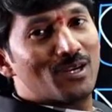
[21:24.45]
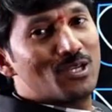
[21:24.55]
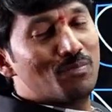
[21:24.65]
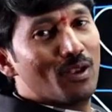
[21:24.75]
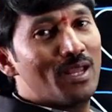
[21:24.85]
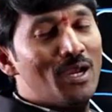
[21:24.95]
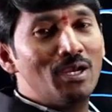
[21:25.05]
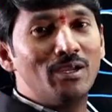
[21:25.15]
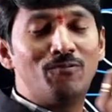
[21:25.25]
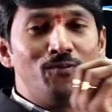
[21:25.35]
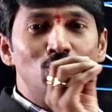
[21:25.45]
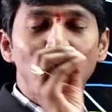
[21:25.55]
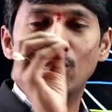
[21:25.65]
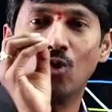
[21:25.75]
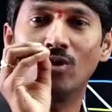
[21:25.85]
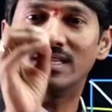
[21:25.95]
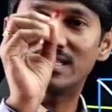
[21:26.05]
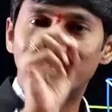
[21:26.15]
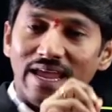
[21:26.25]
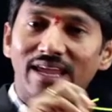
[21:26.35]
Simple. If you know the
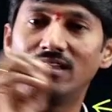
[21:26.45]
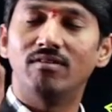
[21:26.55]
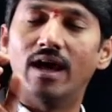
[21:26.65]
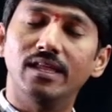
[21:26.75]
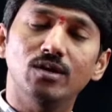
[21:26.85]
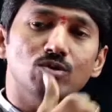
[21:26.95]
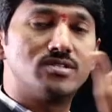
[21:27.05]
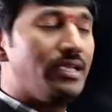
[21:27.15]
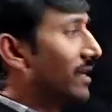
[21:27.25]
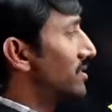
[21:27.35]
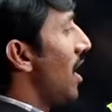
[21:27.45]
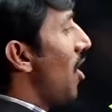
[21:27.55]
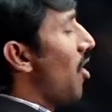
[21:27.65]
sign values, yes,